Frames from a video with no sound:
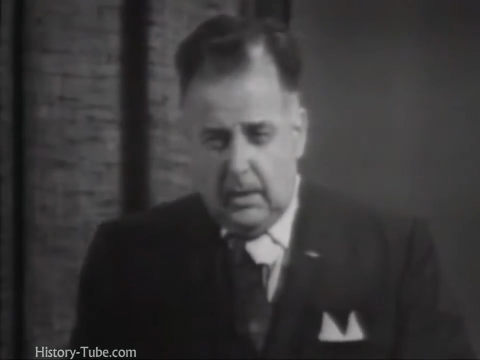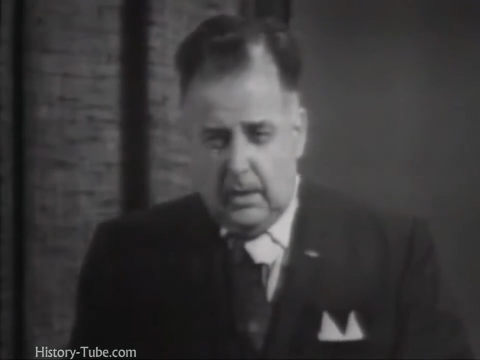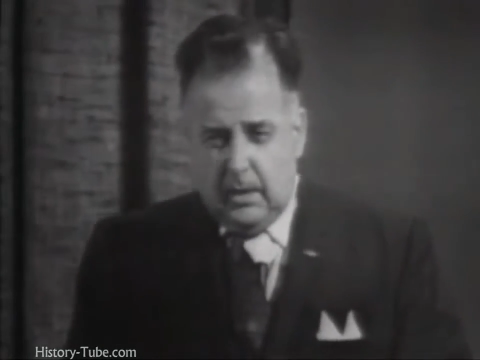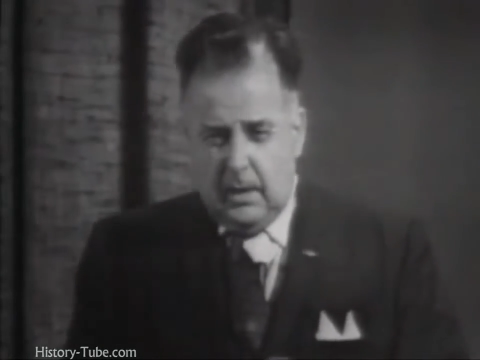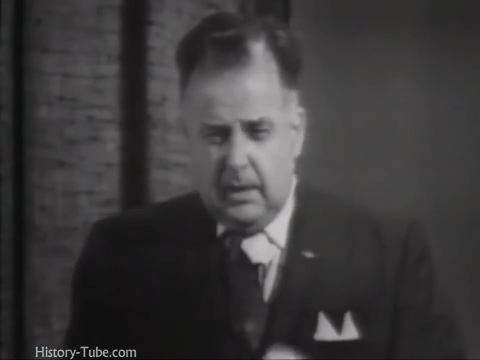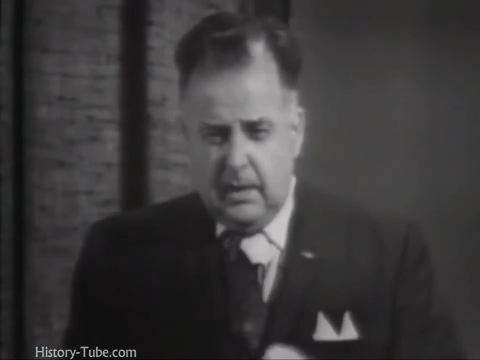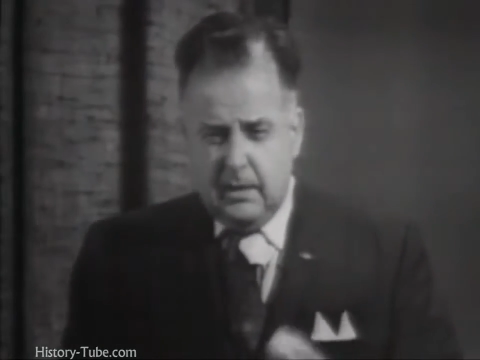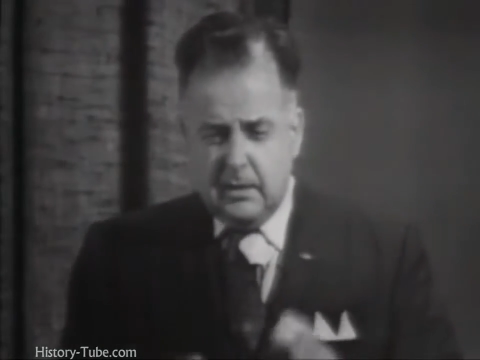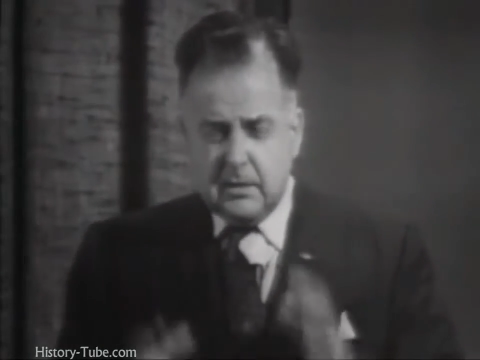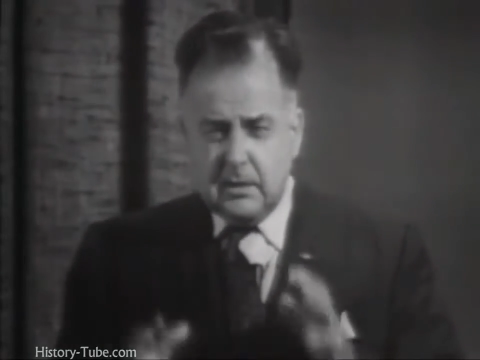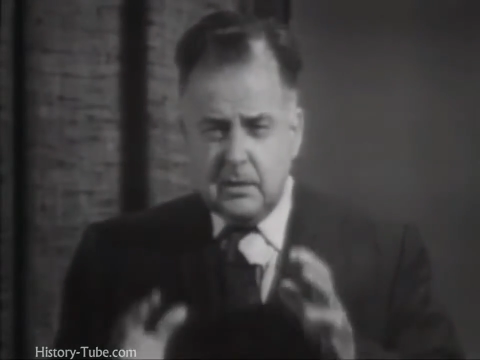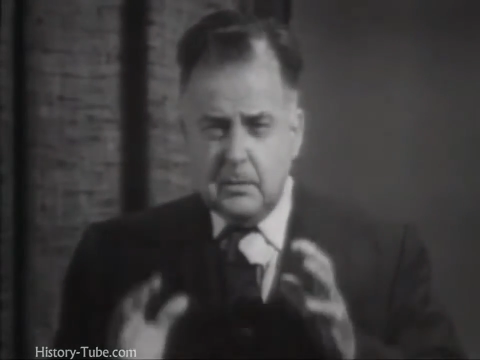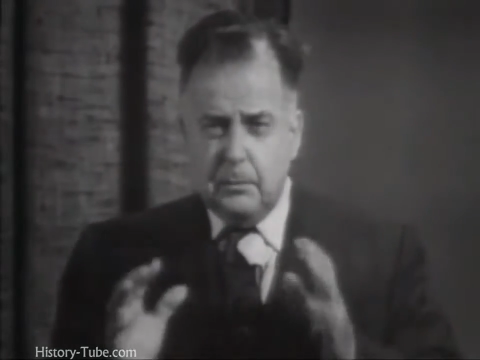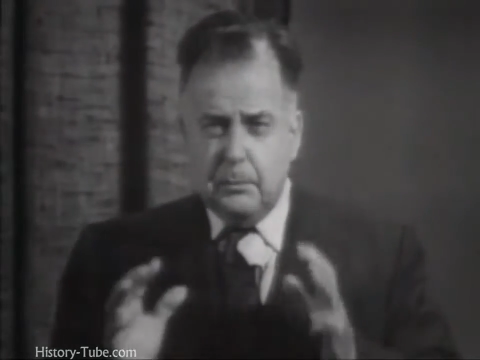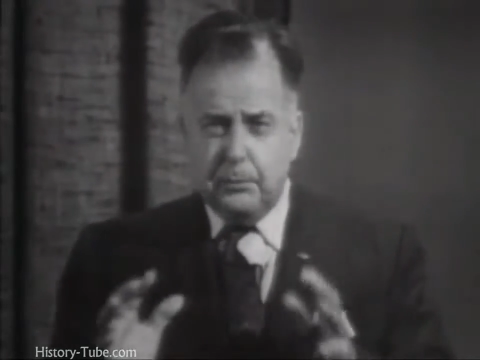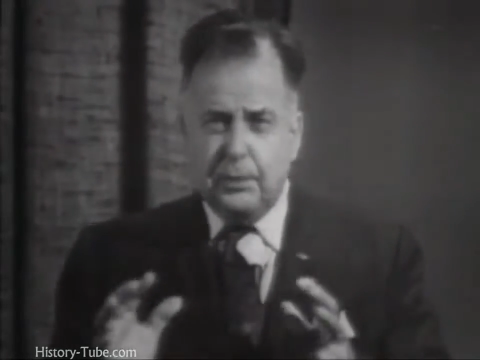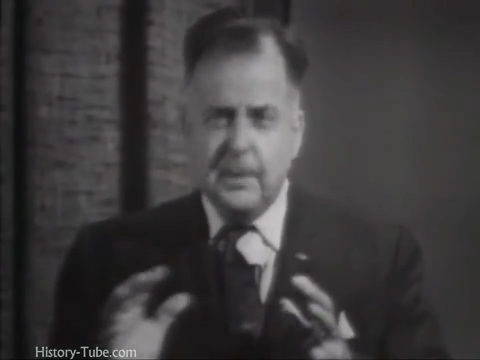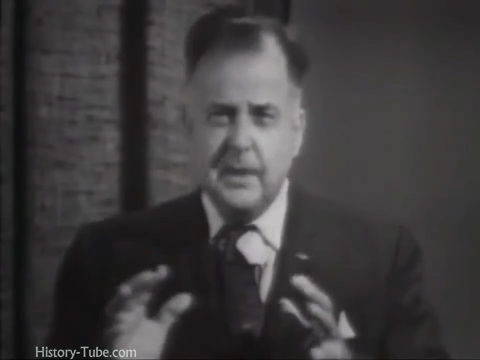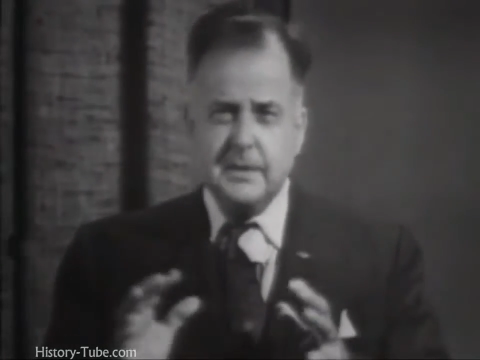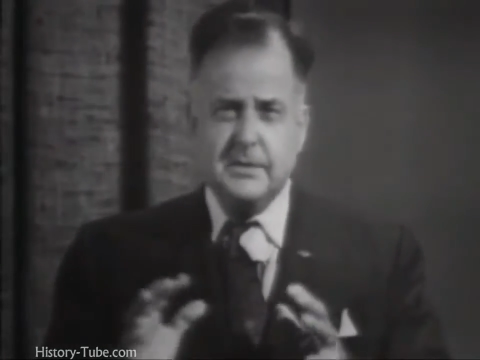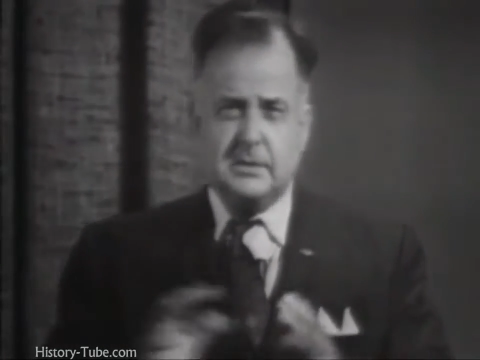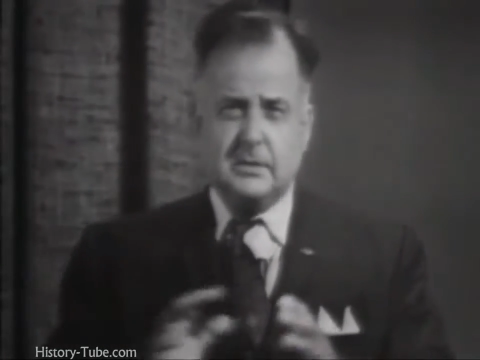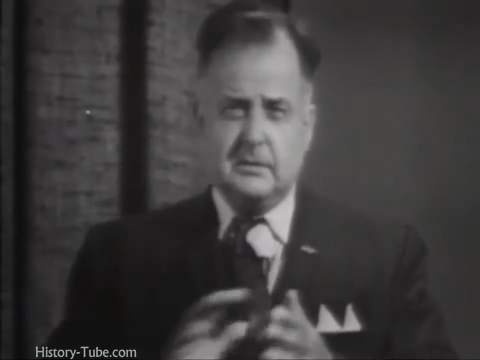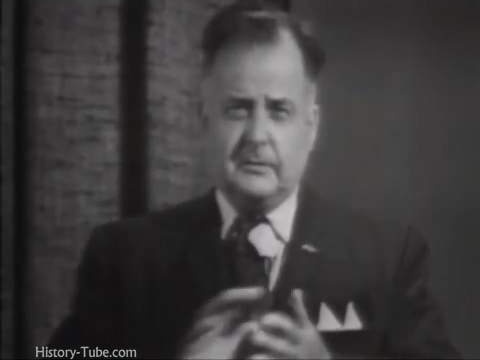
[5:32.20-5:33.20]
and
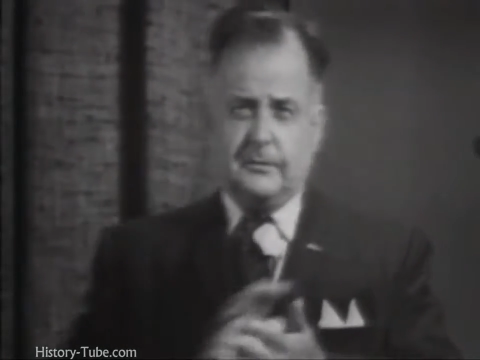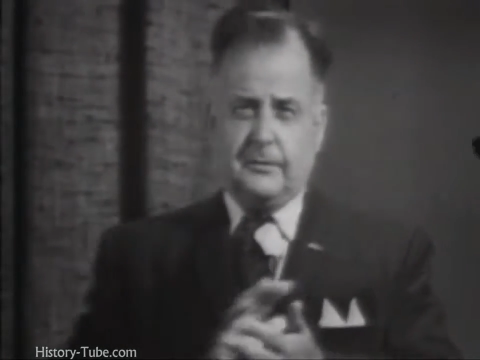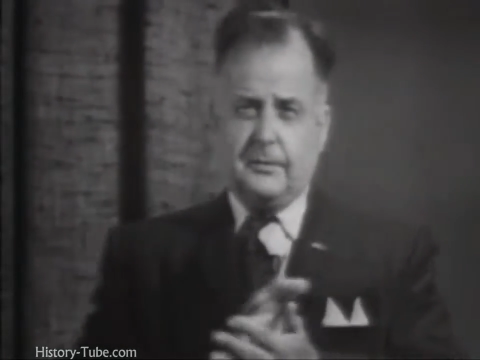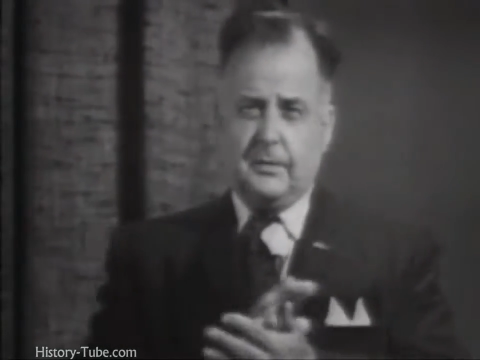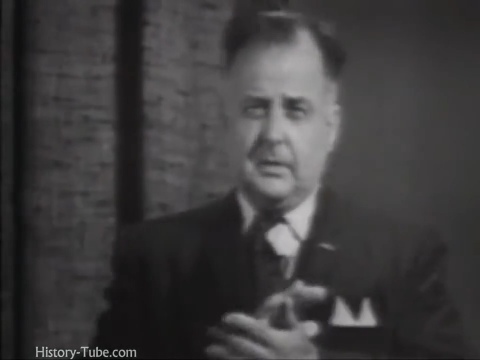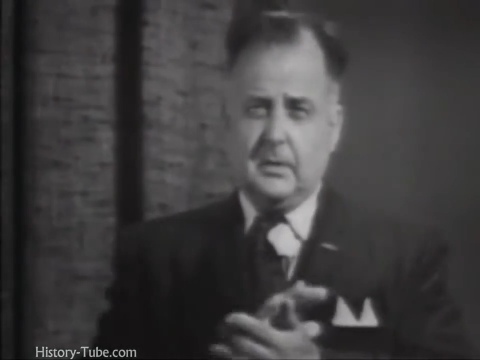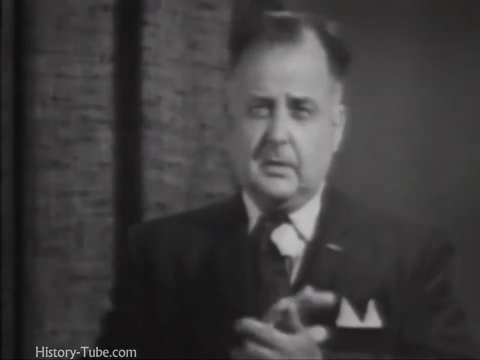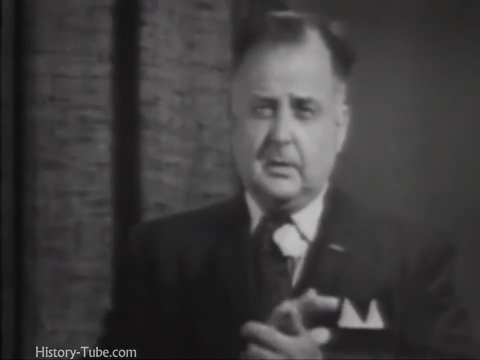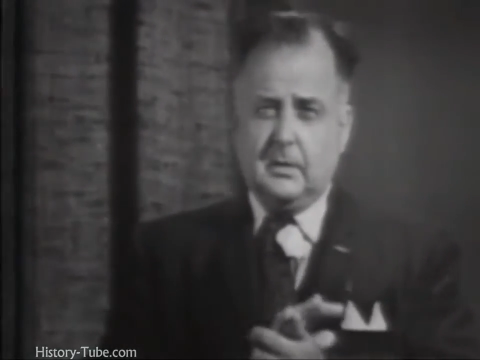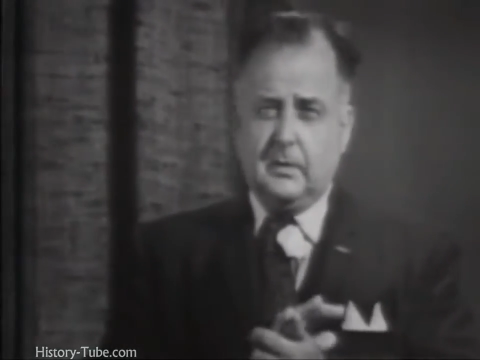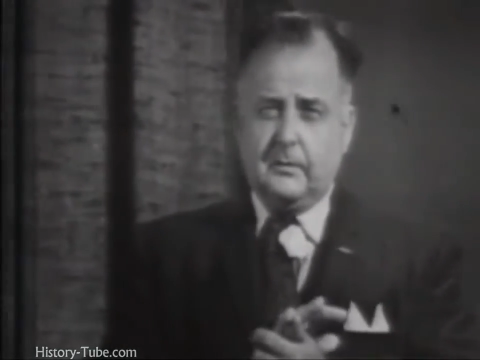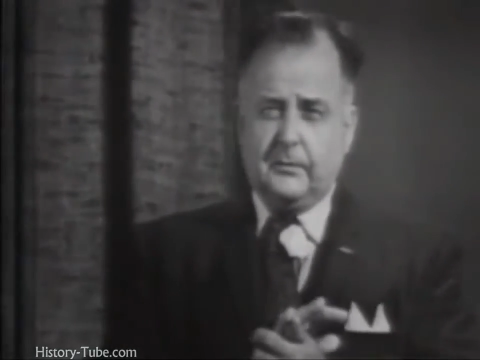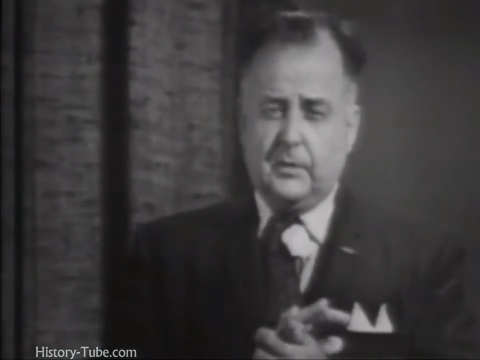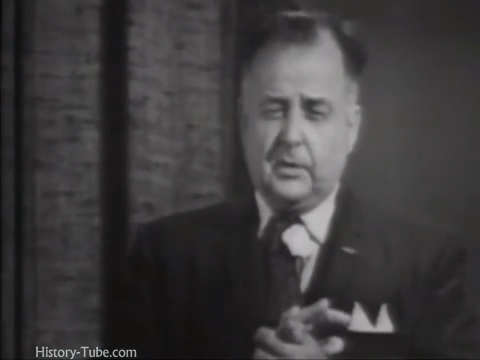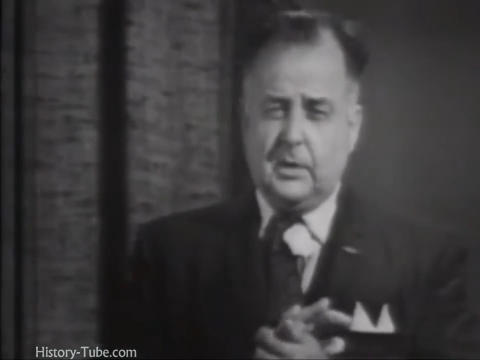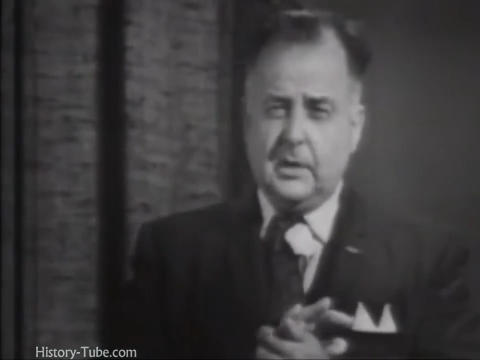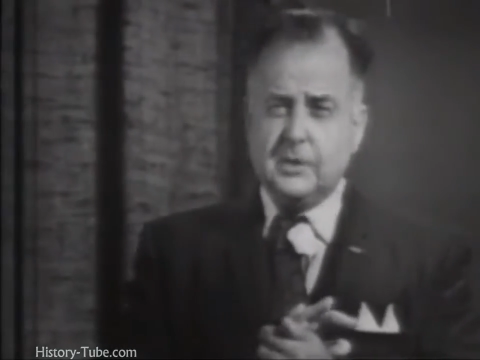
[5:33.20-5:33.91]
impressive for